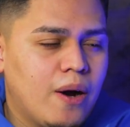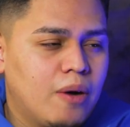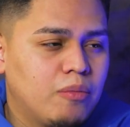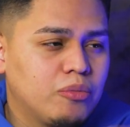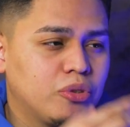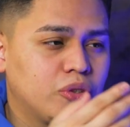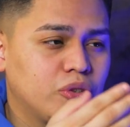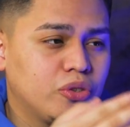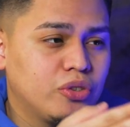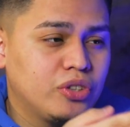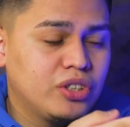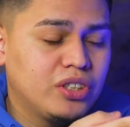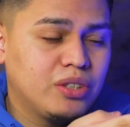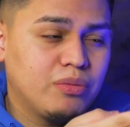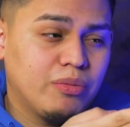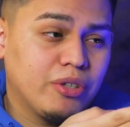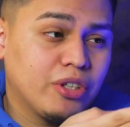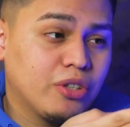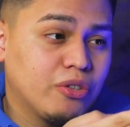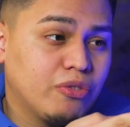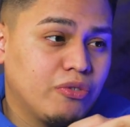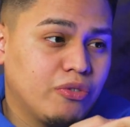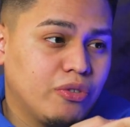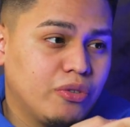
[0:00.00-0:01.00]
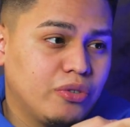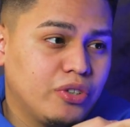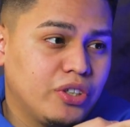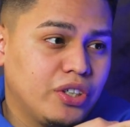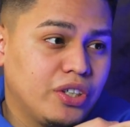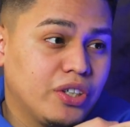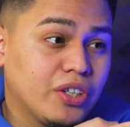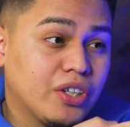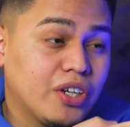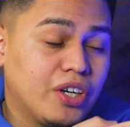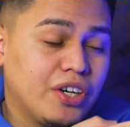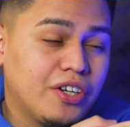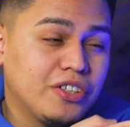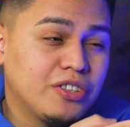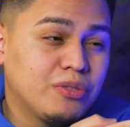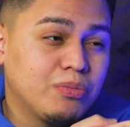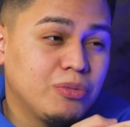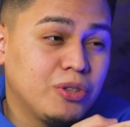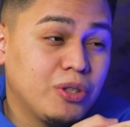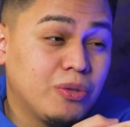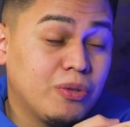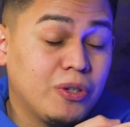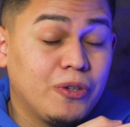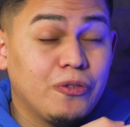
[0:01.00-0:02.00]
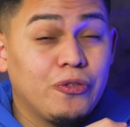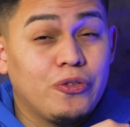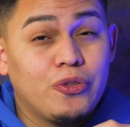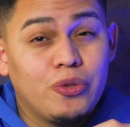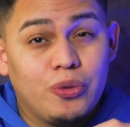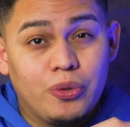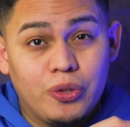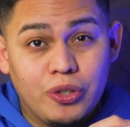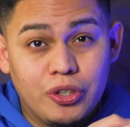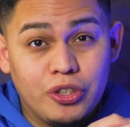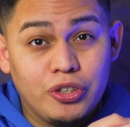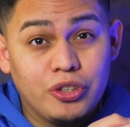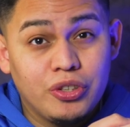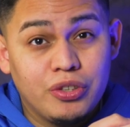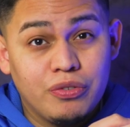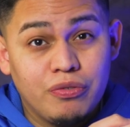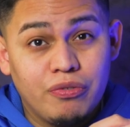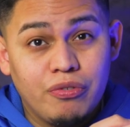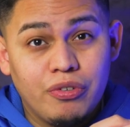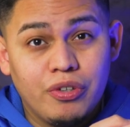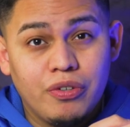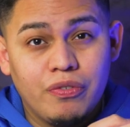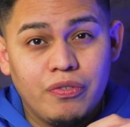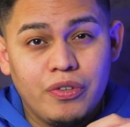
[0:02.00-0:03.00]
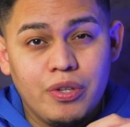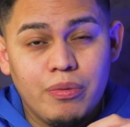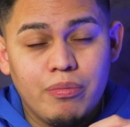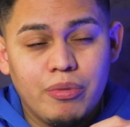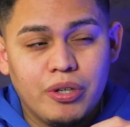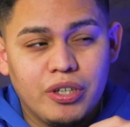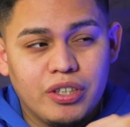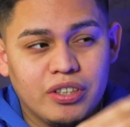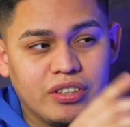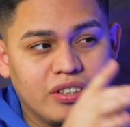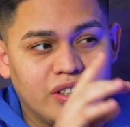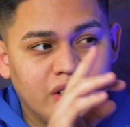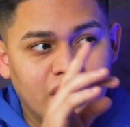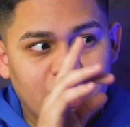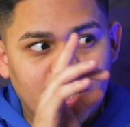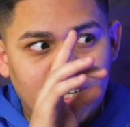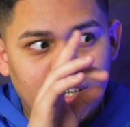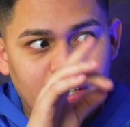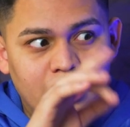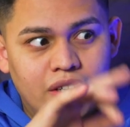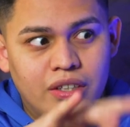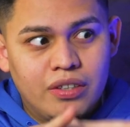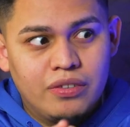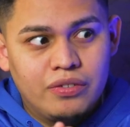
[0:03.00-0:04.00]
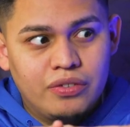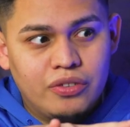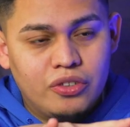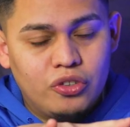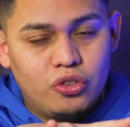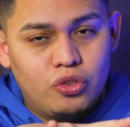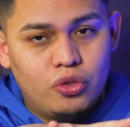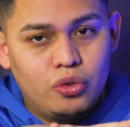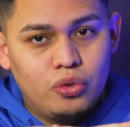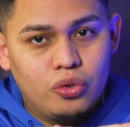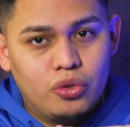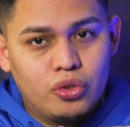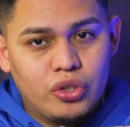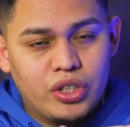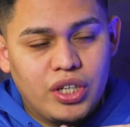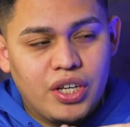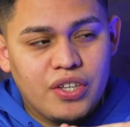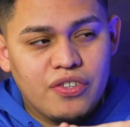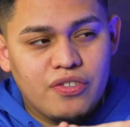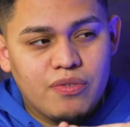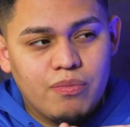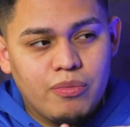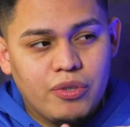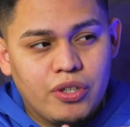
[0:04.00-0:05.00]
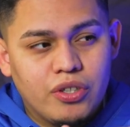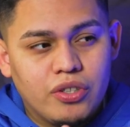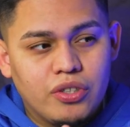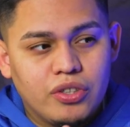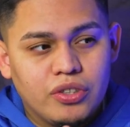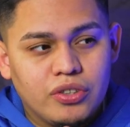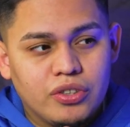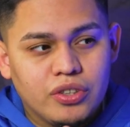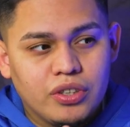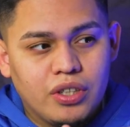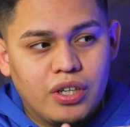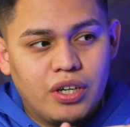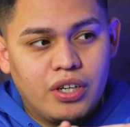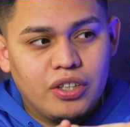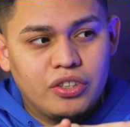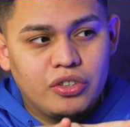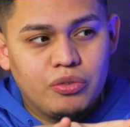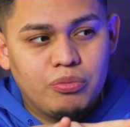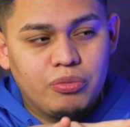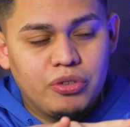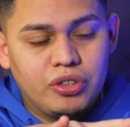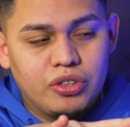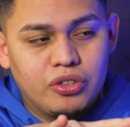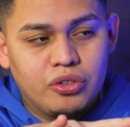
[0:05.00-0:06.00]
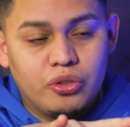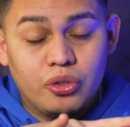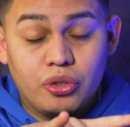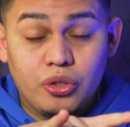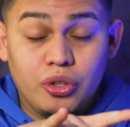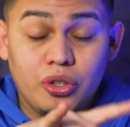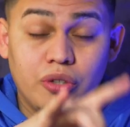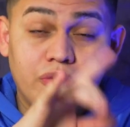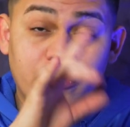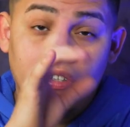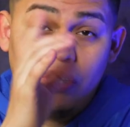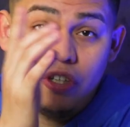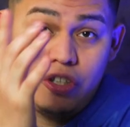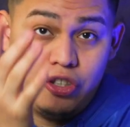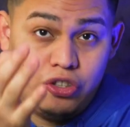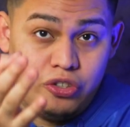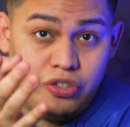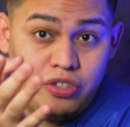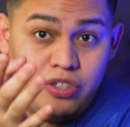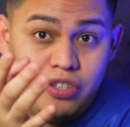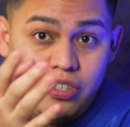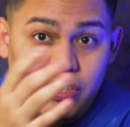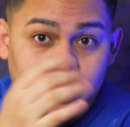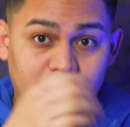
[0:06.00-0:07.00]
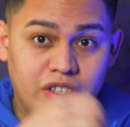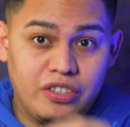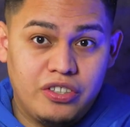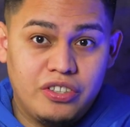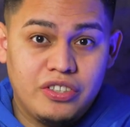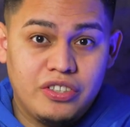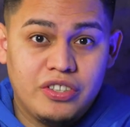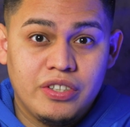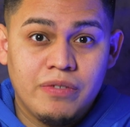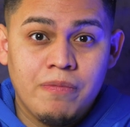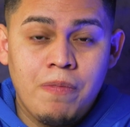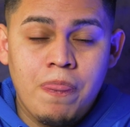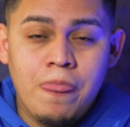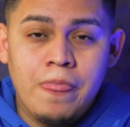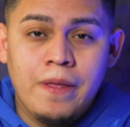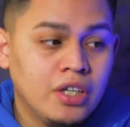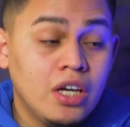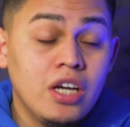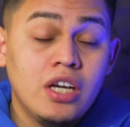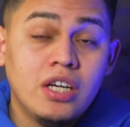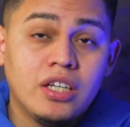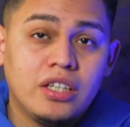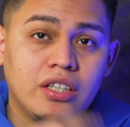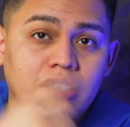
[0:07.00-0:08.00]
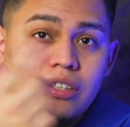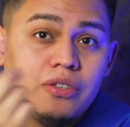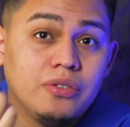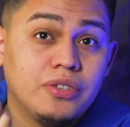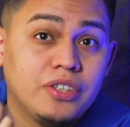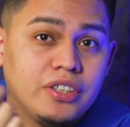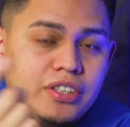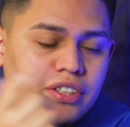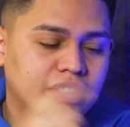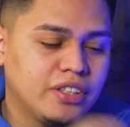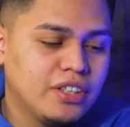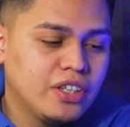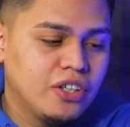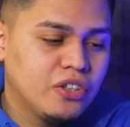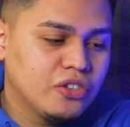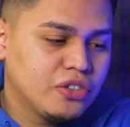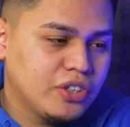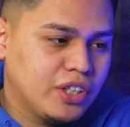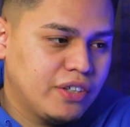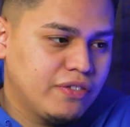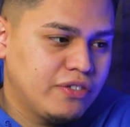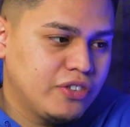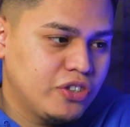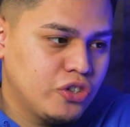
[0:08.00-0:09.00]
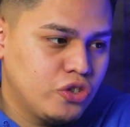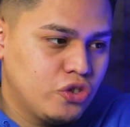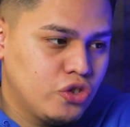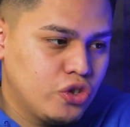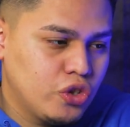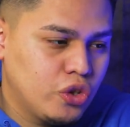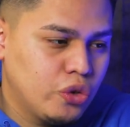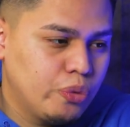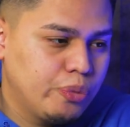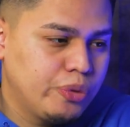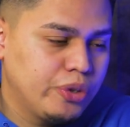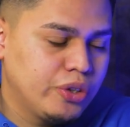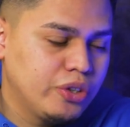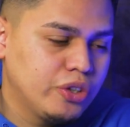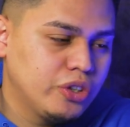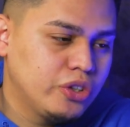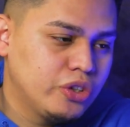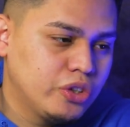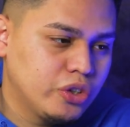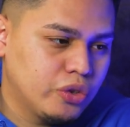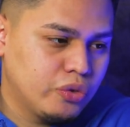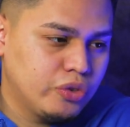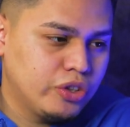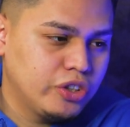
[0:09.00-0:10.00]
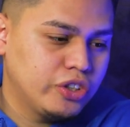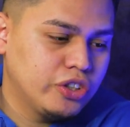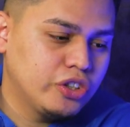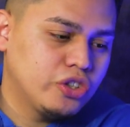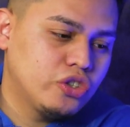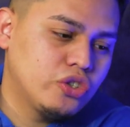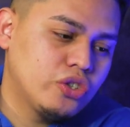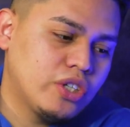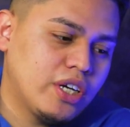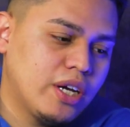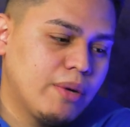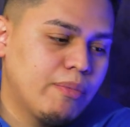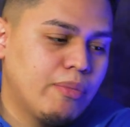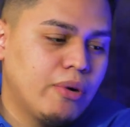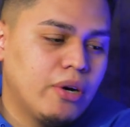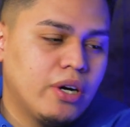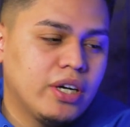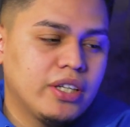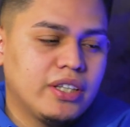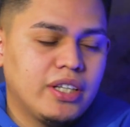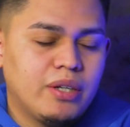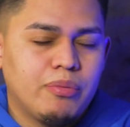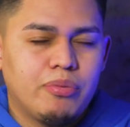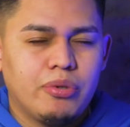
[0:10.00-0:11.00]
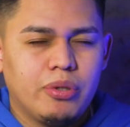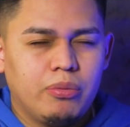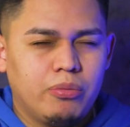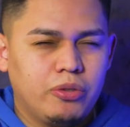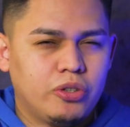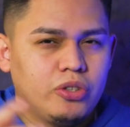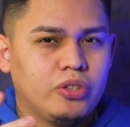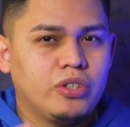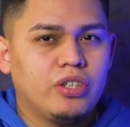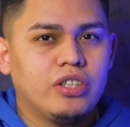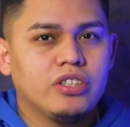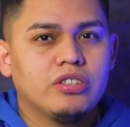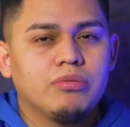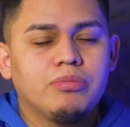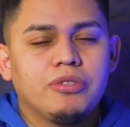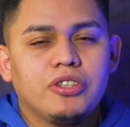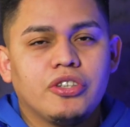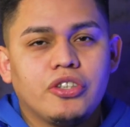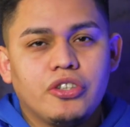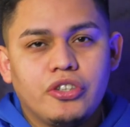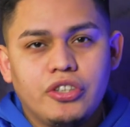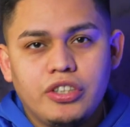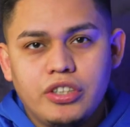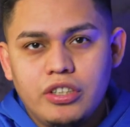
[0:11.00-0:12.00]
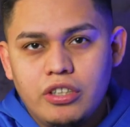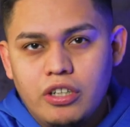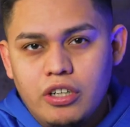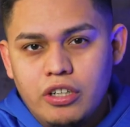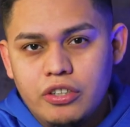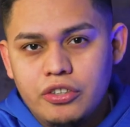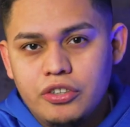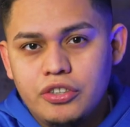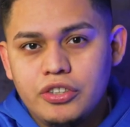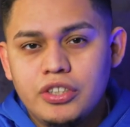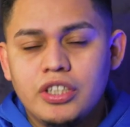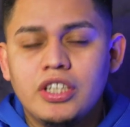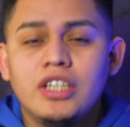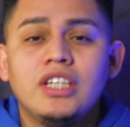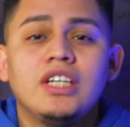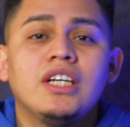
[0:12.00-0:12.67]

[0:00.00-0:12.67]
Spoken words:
So this microphone here cost me around $250. The two transmitters cost me a total of $100. And then I also have this Joby Gorilla tripod that pretty much cost me $30.